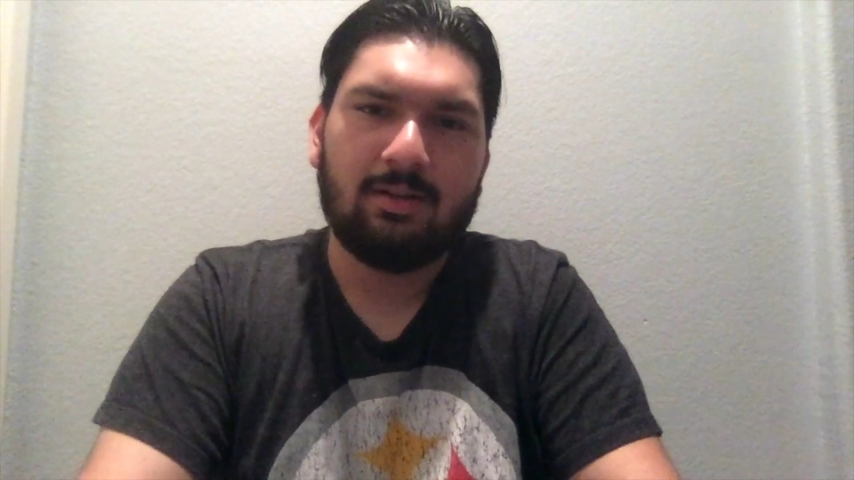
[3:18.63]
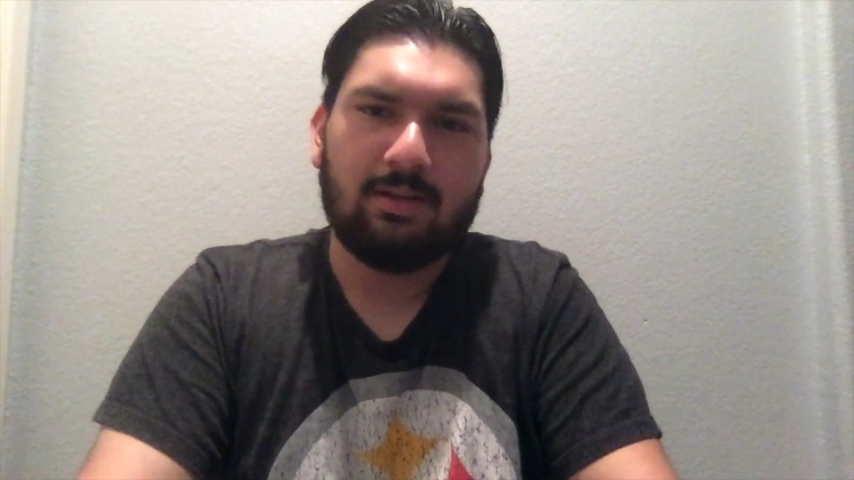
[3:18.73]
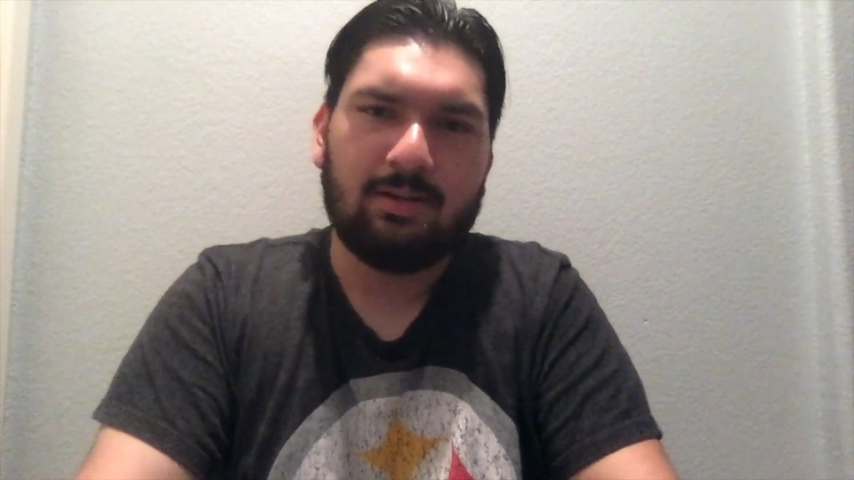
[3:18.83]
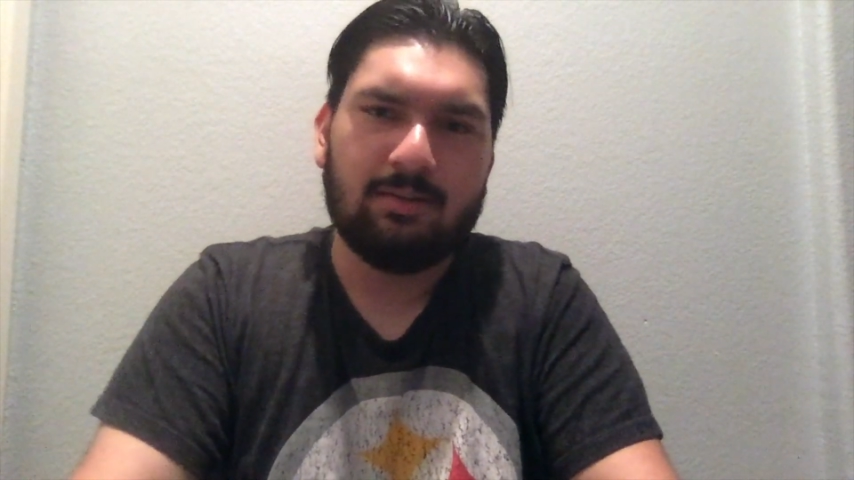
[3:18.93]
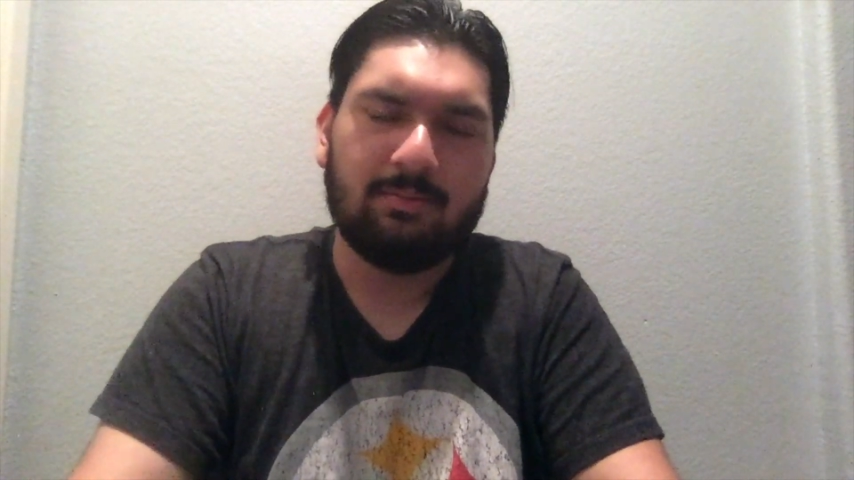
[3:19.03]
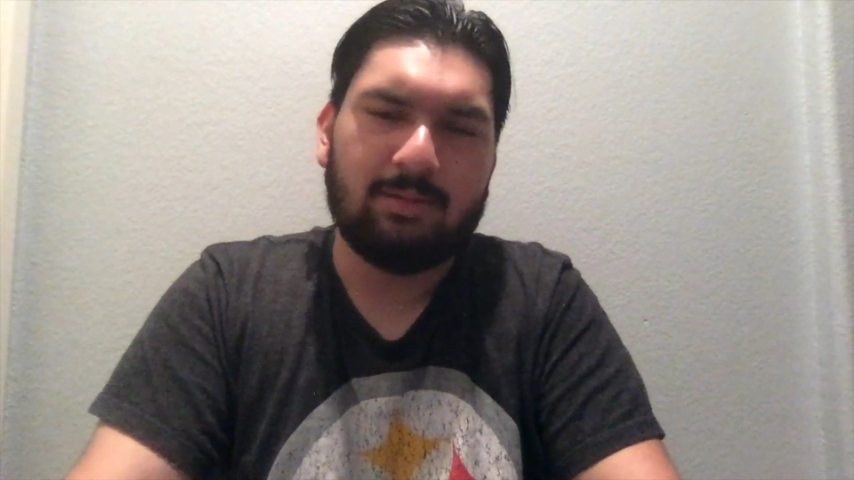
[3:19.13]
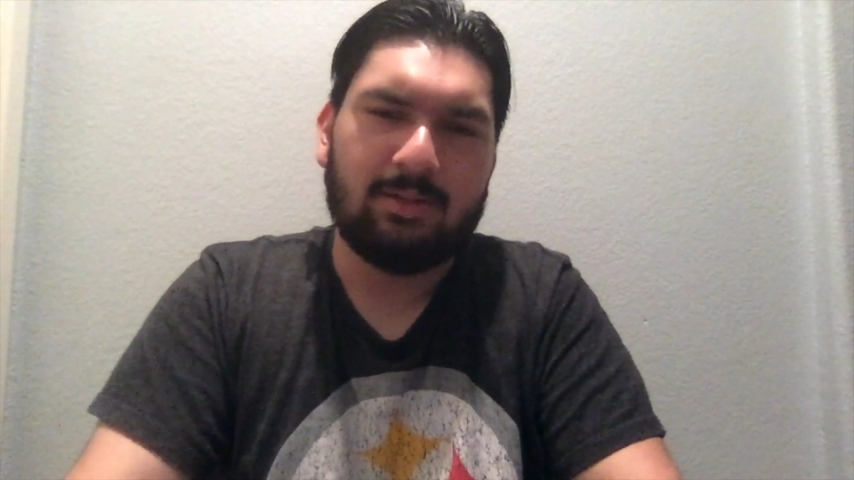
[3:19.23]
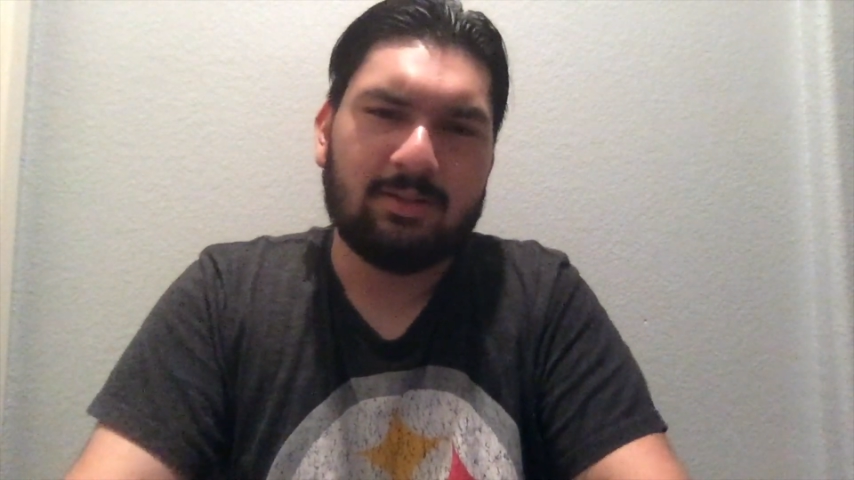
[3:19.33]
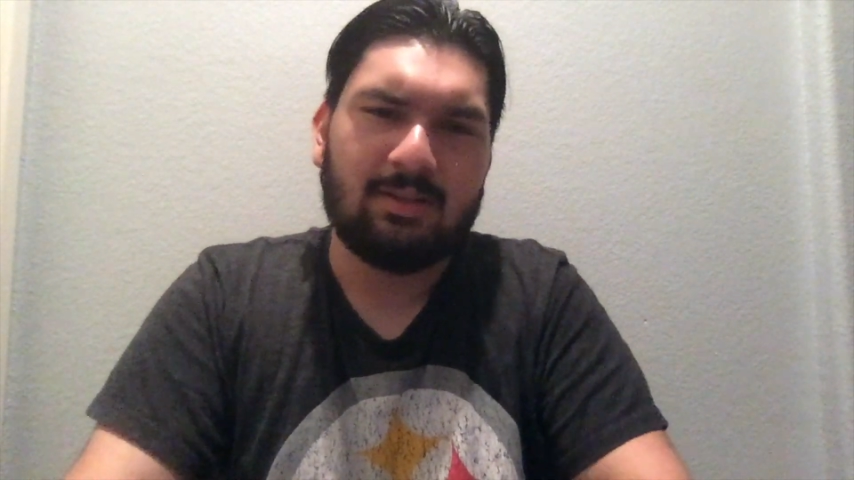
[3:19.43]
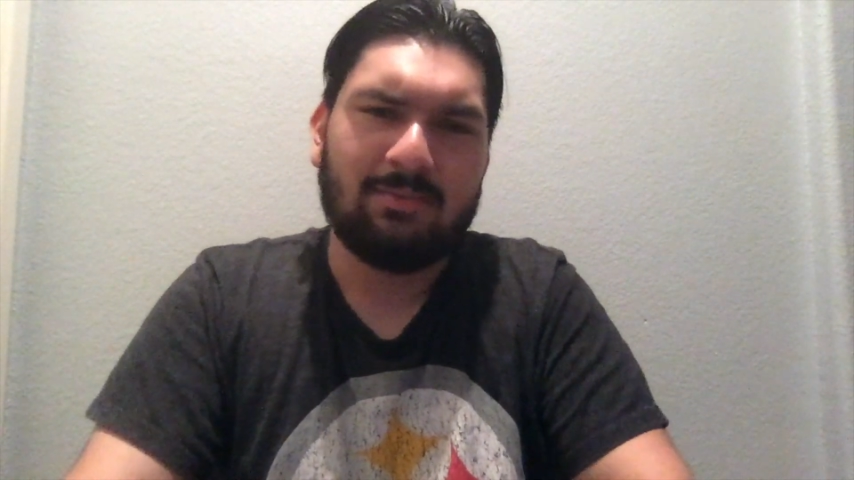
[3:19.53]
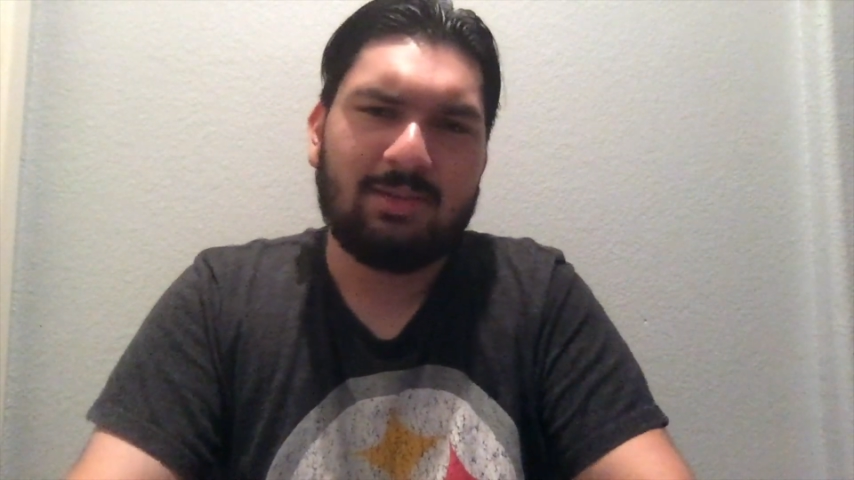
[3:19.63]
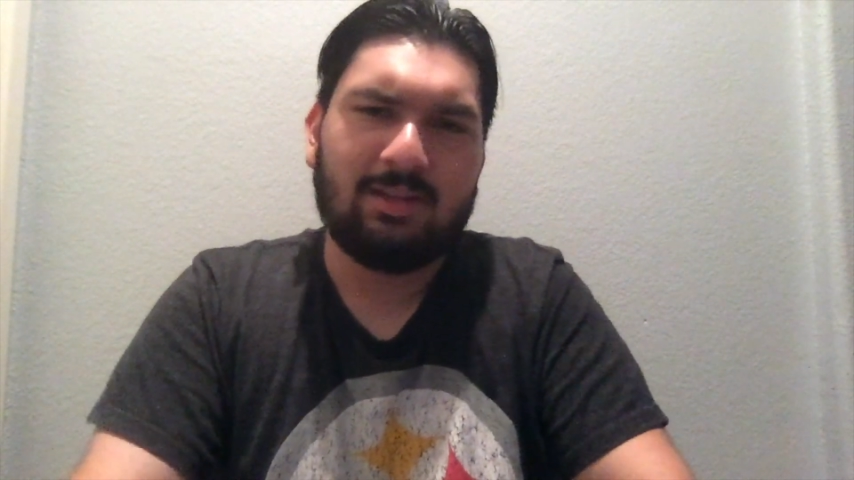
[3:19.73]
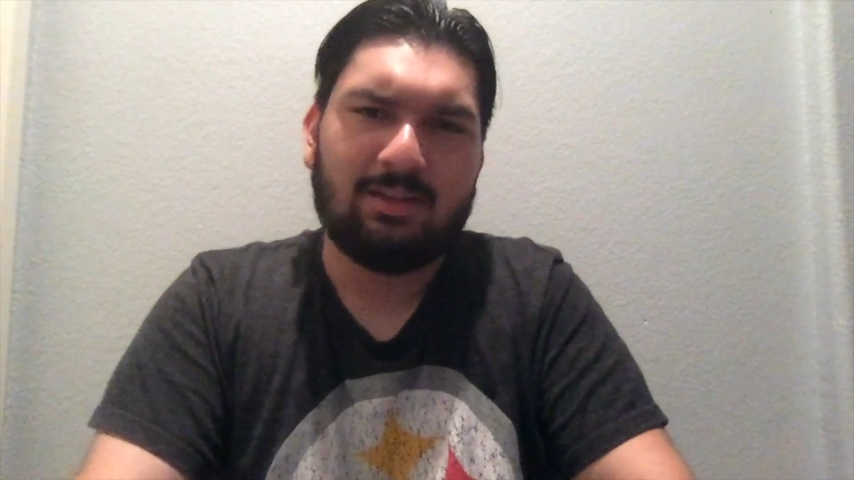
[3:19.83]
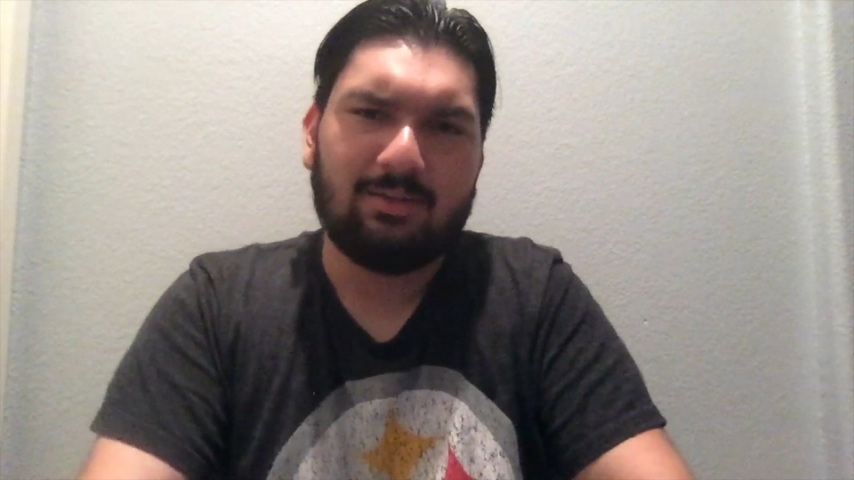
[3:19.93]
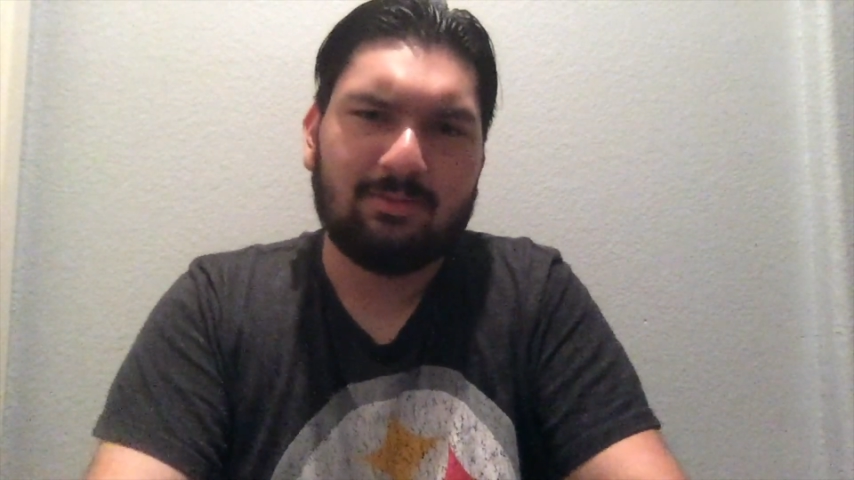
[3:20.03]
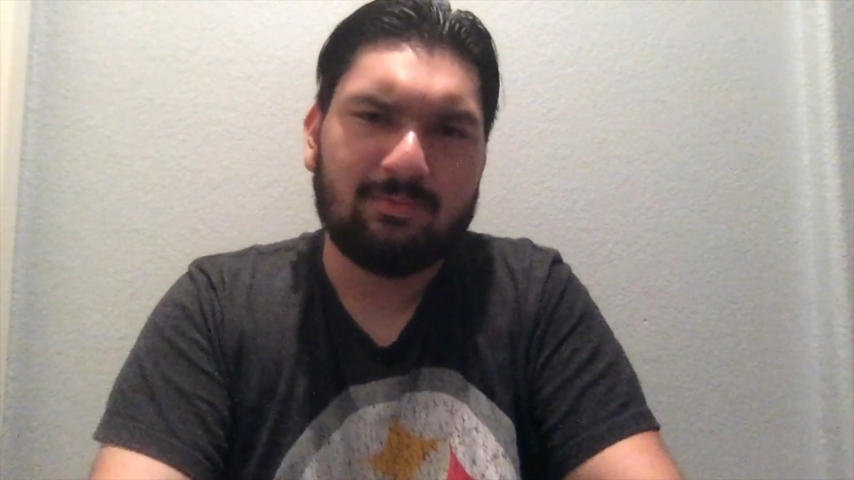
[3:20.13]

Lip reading: But it taught me that